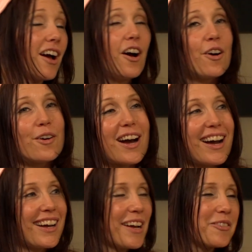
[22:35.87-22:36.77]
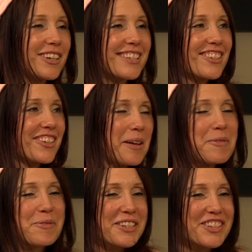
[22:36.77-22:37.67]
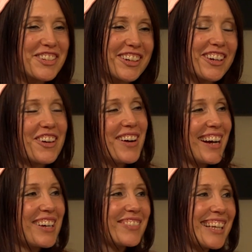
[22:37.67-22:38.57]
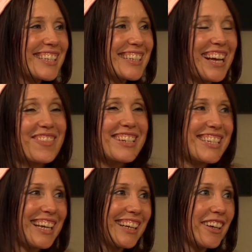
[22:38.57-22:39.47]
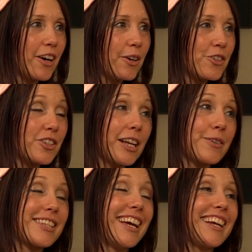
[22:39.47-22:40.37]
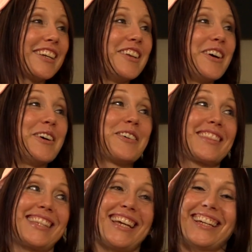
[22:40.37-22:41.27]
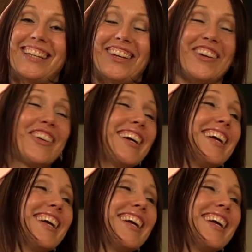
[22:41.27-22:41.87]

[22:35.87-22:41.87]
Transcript: Oh, hi, I'm Krystal. I'm a realtor. Oh, hi, I'm Leslie. I'm a dating coach. And I was like, no, thank you.